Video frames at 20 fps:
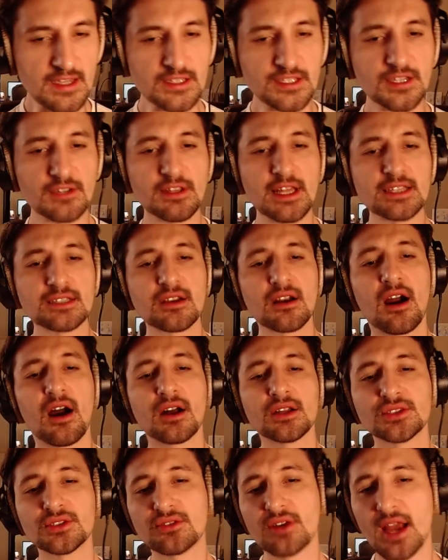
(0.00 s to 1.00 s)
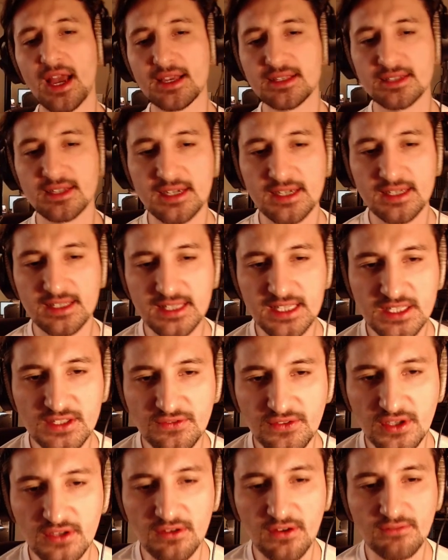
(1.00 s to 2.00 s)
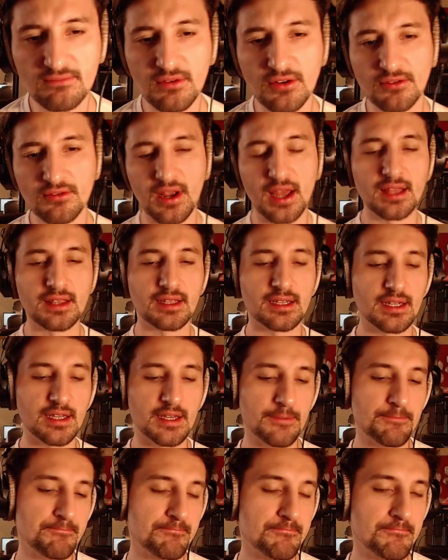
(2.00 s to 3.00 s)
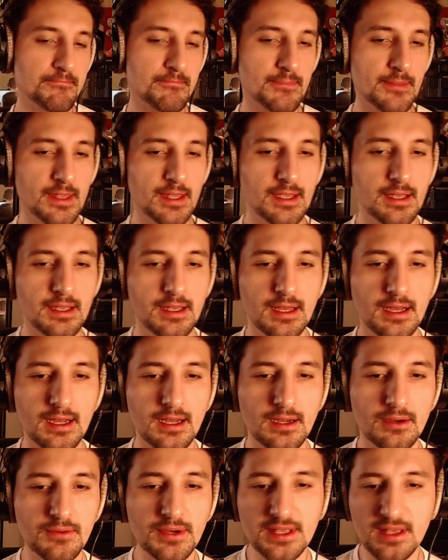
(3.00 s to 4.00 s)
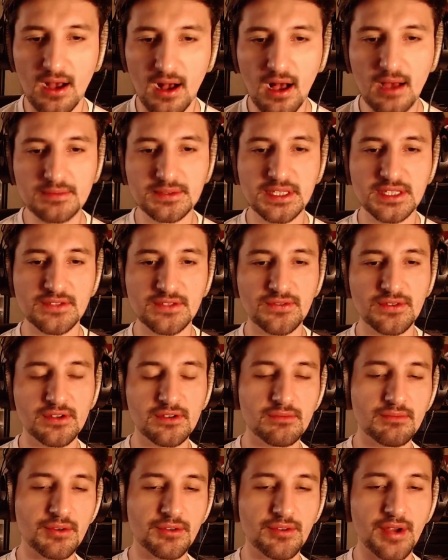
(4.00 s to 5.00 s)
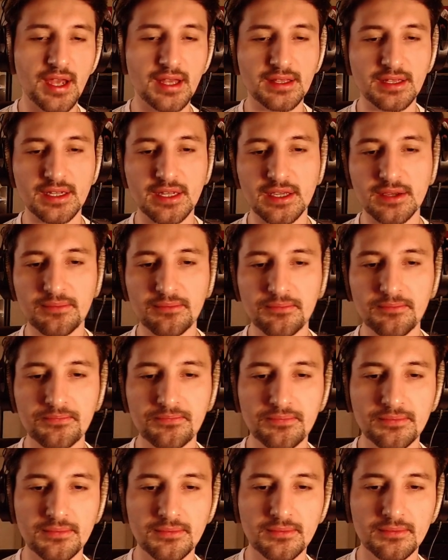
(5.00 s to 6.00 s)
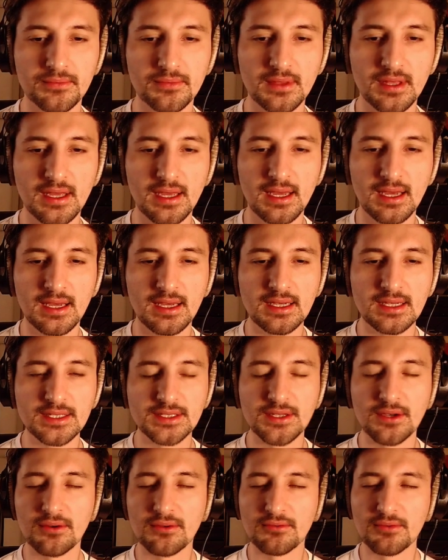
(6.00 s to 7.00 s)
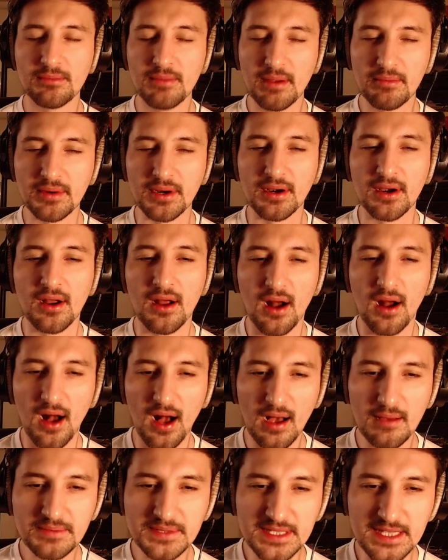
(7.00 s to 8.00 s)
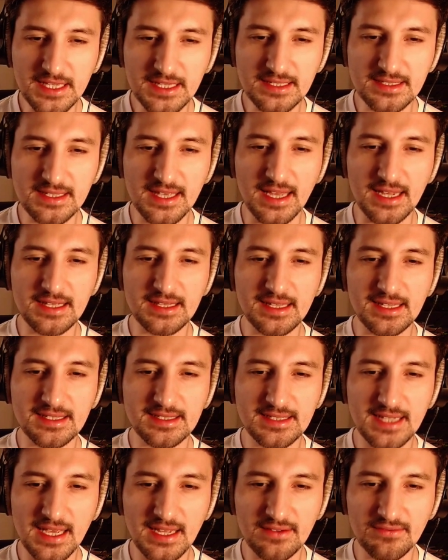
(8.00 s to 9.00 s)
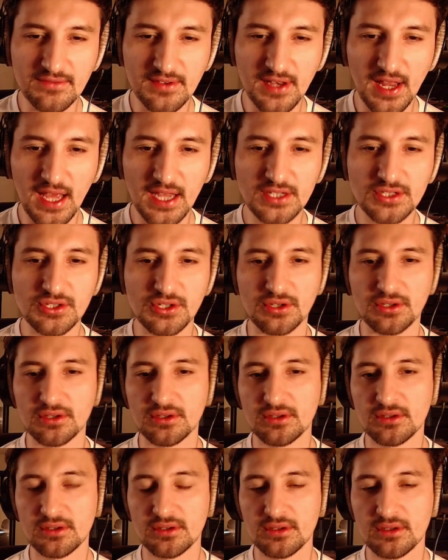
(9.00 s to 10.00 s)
So let's contrast this view of morality with Hobbes's view of morality. So remember, Hobbes thinks that in the state of nature,